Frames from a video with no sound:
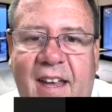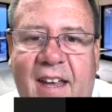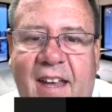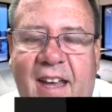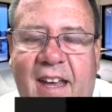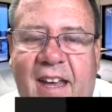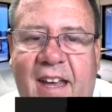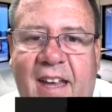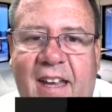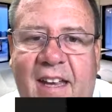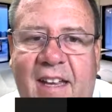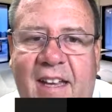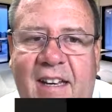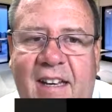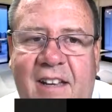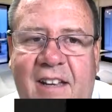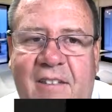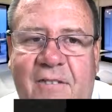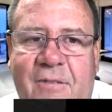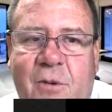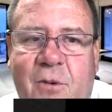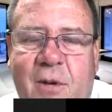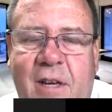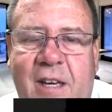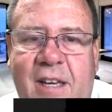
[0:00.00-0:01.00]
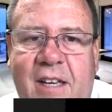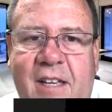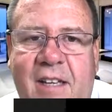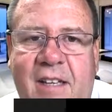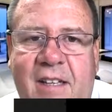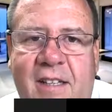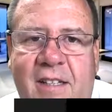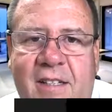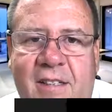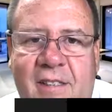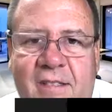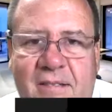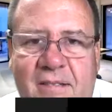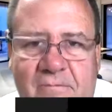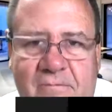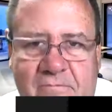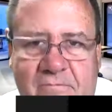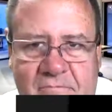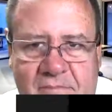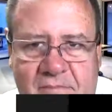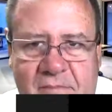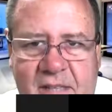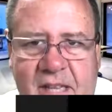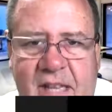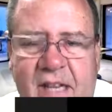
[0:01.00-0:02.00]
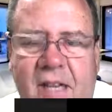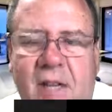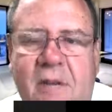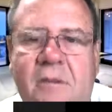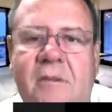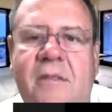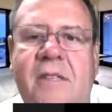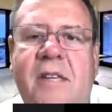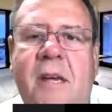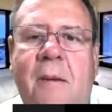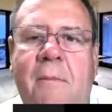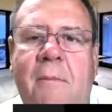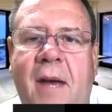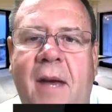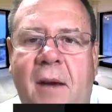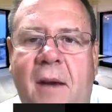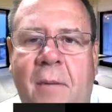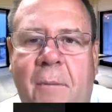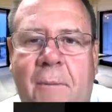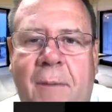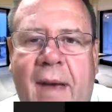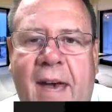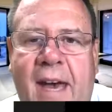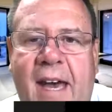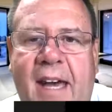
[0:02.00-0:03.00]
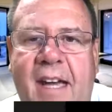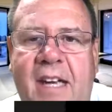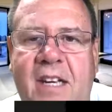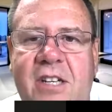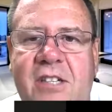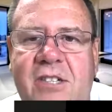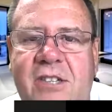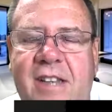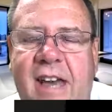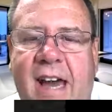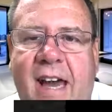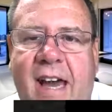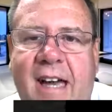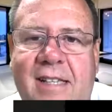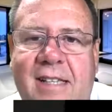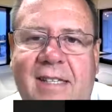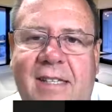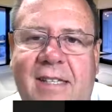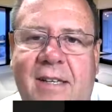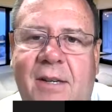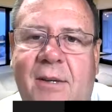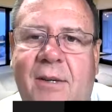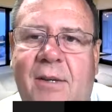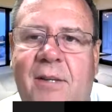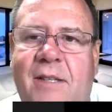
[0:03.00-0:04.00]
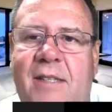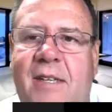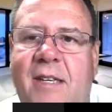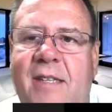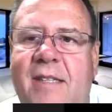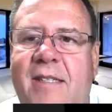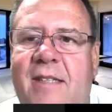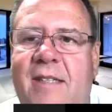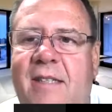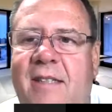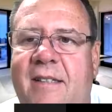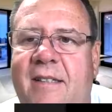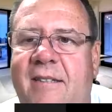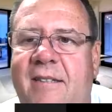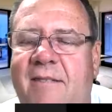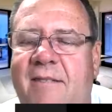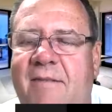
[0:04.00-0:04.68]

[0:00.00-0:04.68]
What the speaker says: And if we can, somehow package that so it doesn't